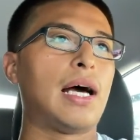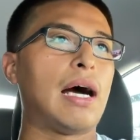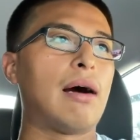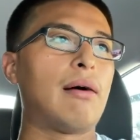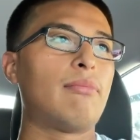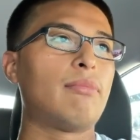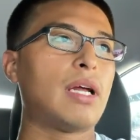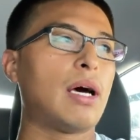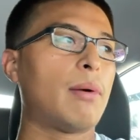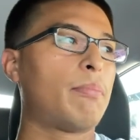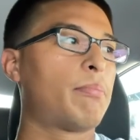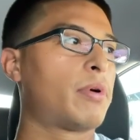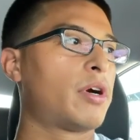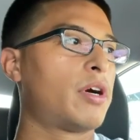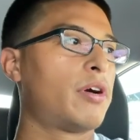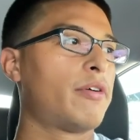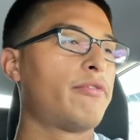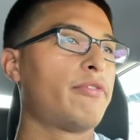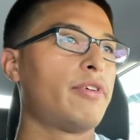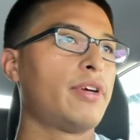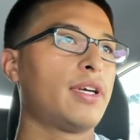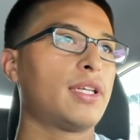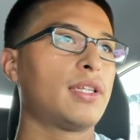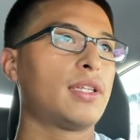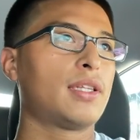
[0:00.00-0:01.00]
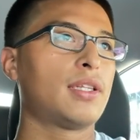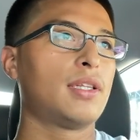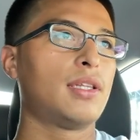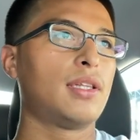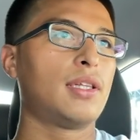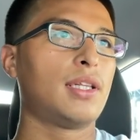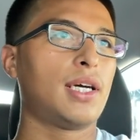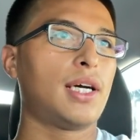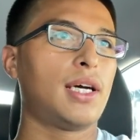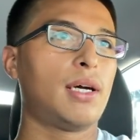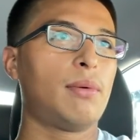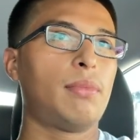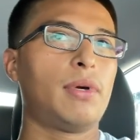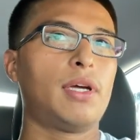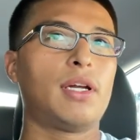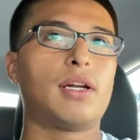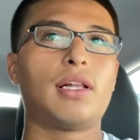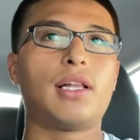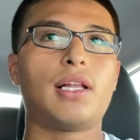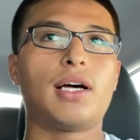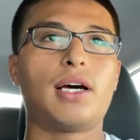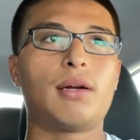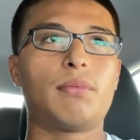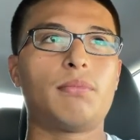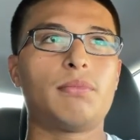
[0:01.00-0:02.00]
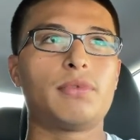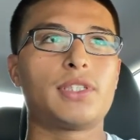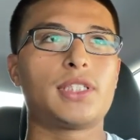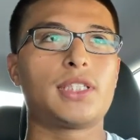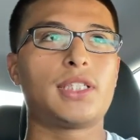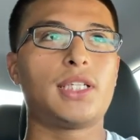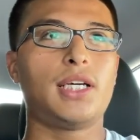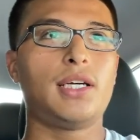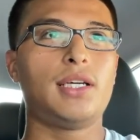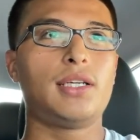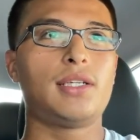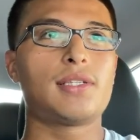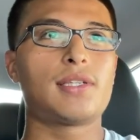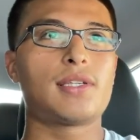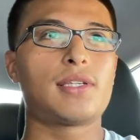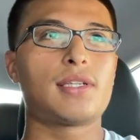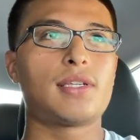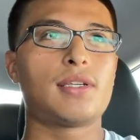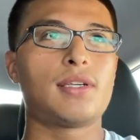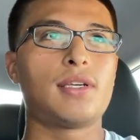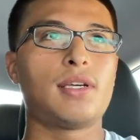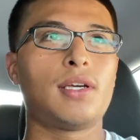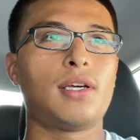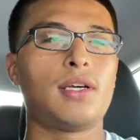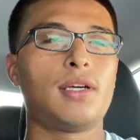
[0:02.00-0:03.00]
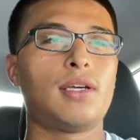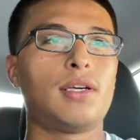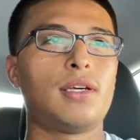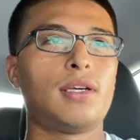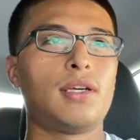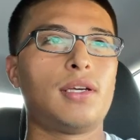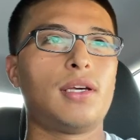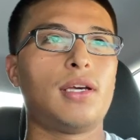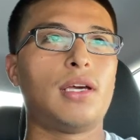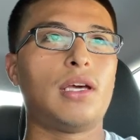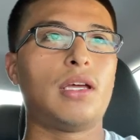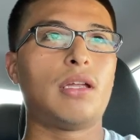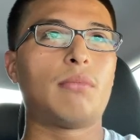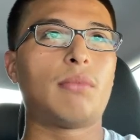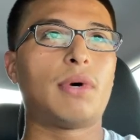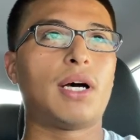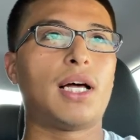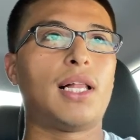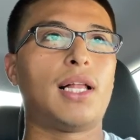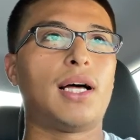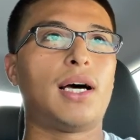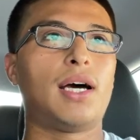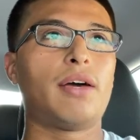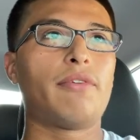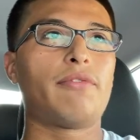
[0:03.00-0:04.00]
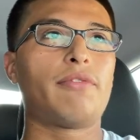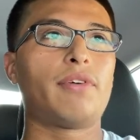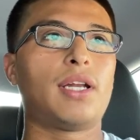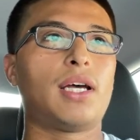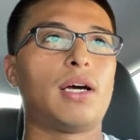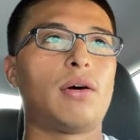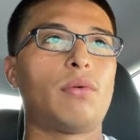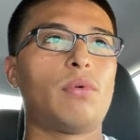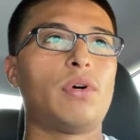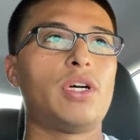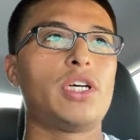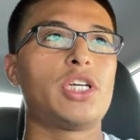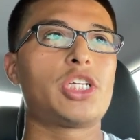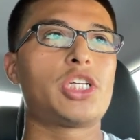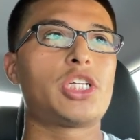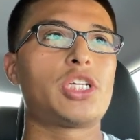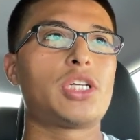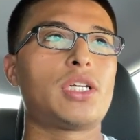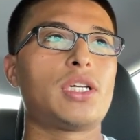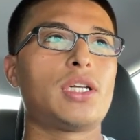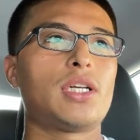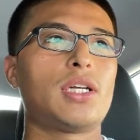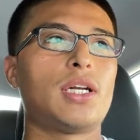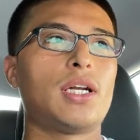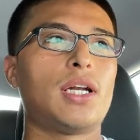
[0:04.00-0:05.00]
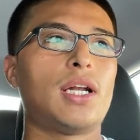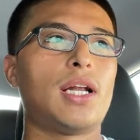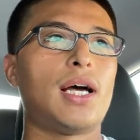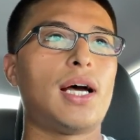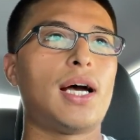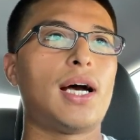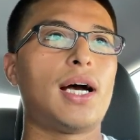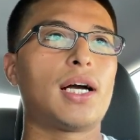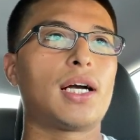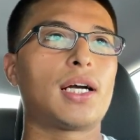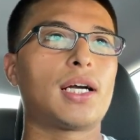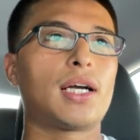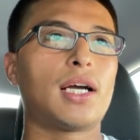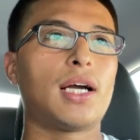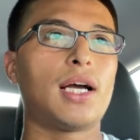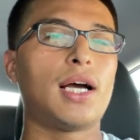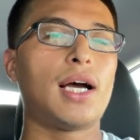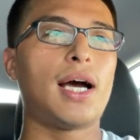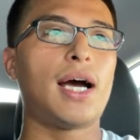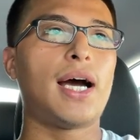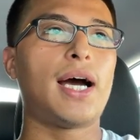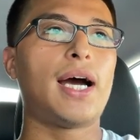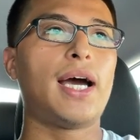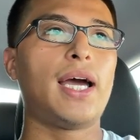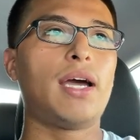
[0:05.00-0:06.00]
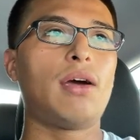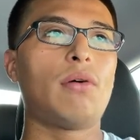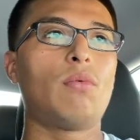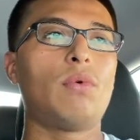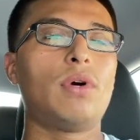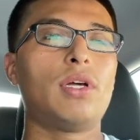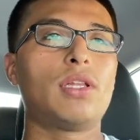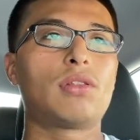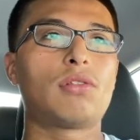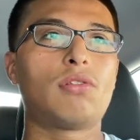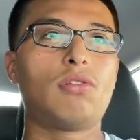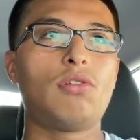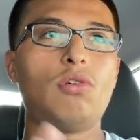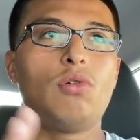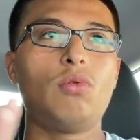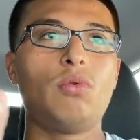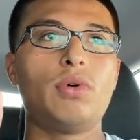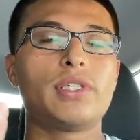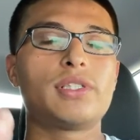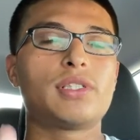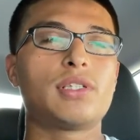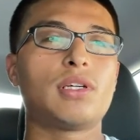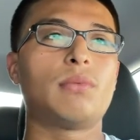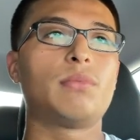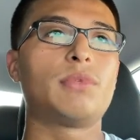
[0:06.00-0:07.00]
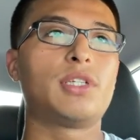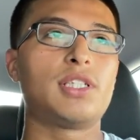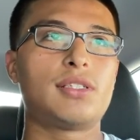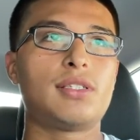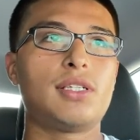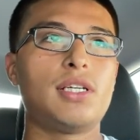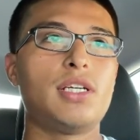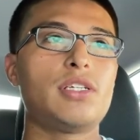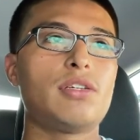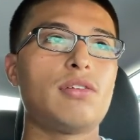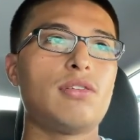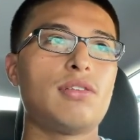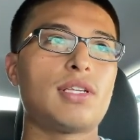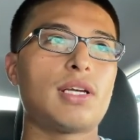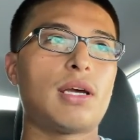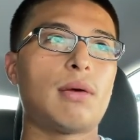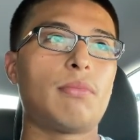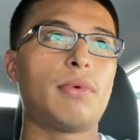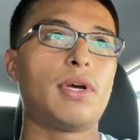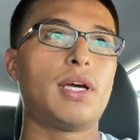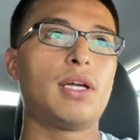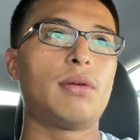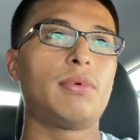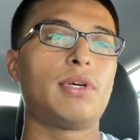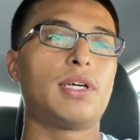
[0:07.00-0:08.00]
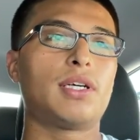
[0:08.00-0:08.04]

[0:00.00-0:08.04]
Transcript: I'm not perfect I made a lot of mistakes in my life and I wish I I went through with some decisions I made